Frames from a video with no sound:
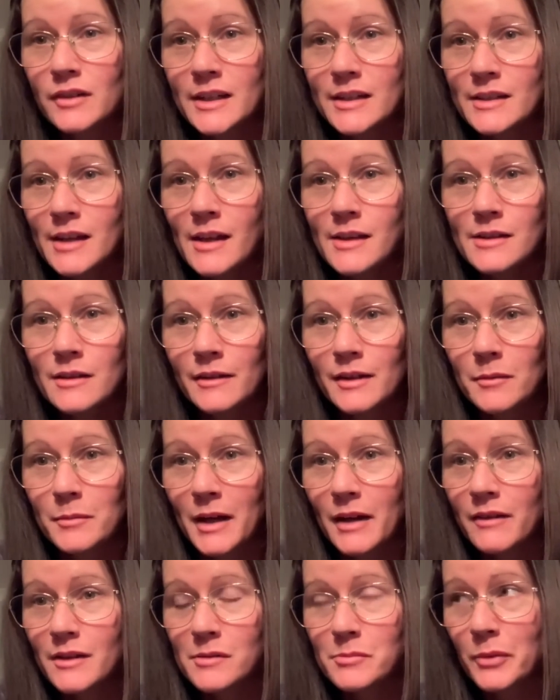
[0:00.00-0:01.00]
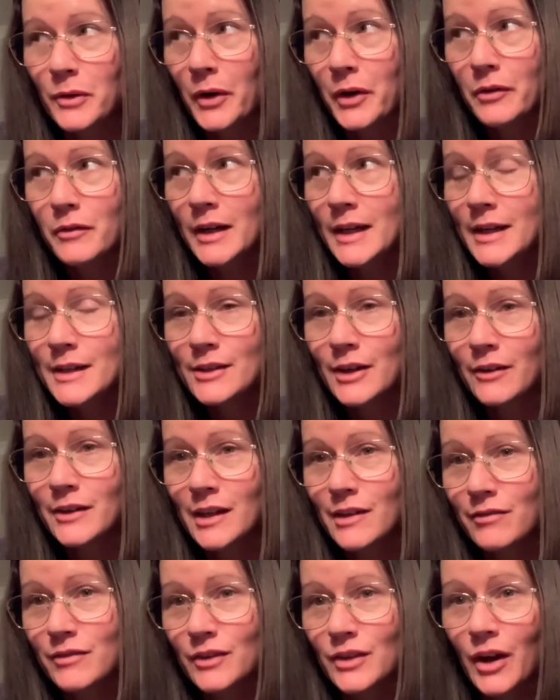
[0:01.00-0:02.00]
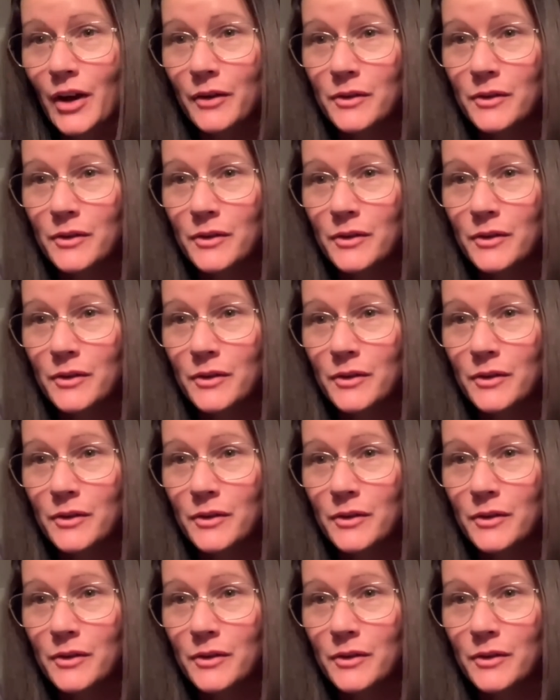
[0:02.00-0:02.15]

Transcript: said something about this, but I really don't even know.